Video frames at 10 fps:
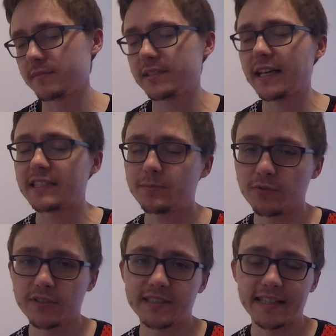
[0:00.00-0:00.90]

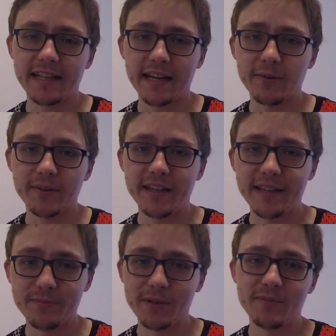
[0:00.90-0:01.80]
Desperate to get out
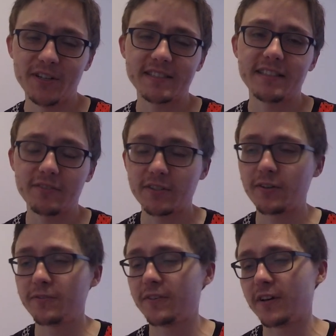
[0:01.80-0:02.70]
in my Mk8
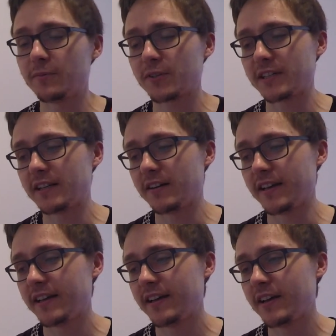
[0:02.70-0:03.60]
Golf R, I'm not going to lie.
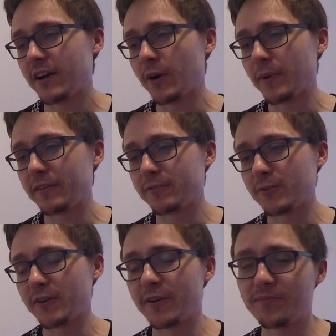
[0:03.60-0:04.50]
I went
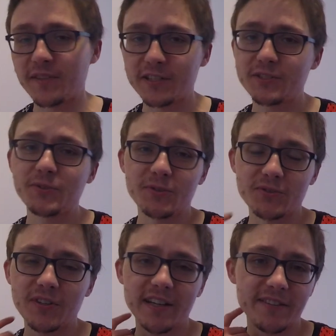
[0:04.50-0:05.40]
for a short
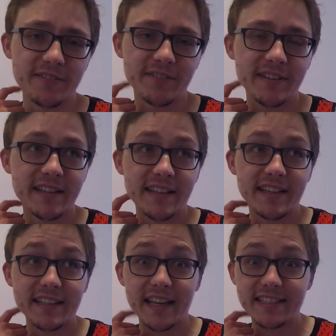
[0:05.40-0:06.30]
drive
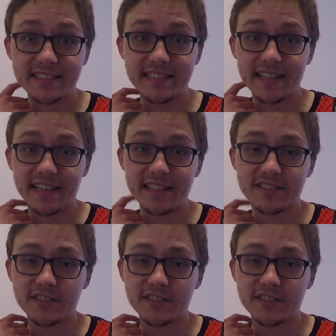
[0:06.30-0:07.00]
yesterday.